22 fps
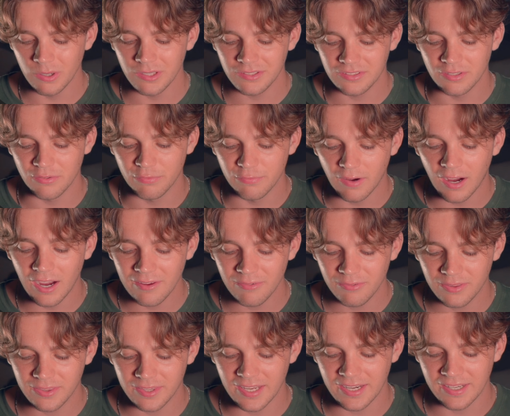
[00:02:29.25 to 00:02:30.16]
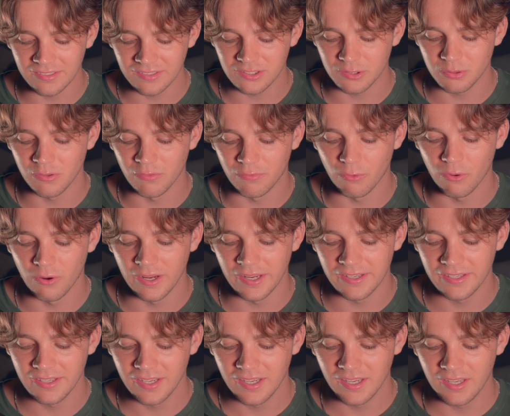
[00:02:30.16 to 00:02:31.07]
it's the 5 things to
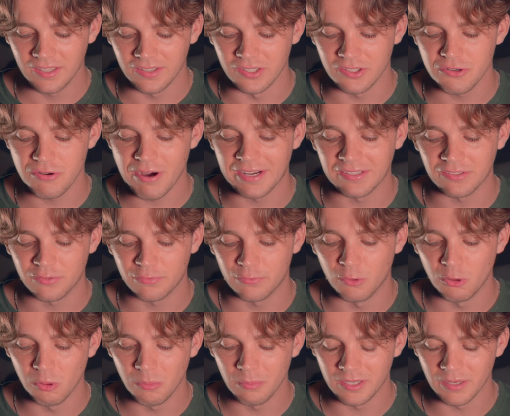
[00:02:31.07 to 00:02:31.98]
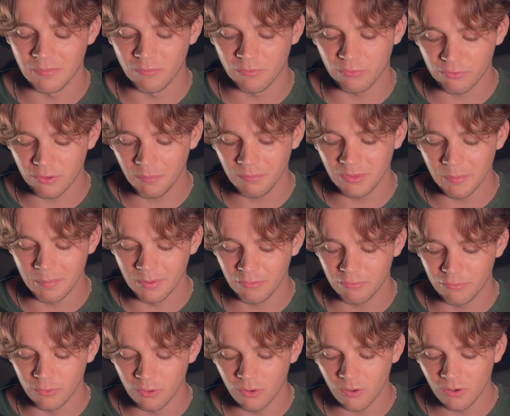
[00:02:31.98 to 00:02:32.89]
avoid that transformed him from the
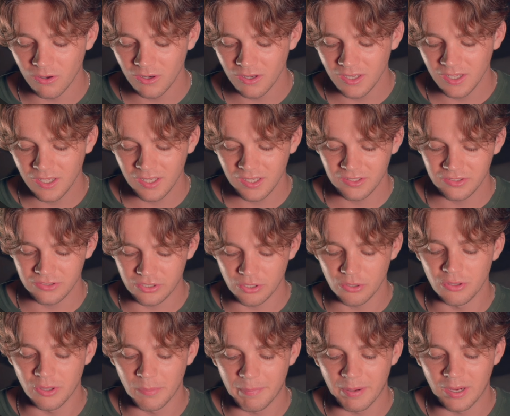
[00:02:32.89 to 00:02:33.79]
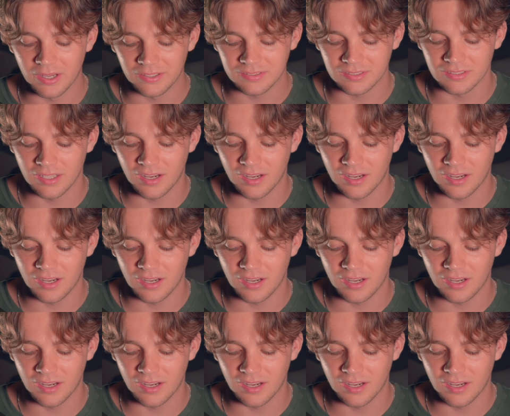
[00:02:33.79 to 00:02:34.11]
before to the person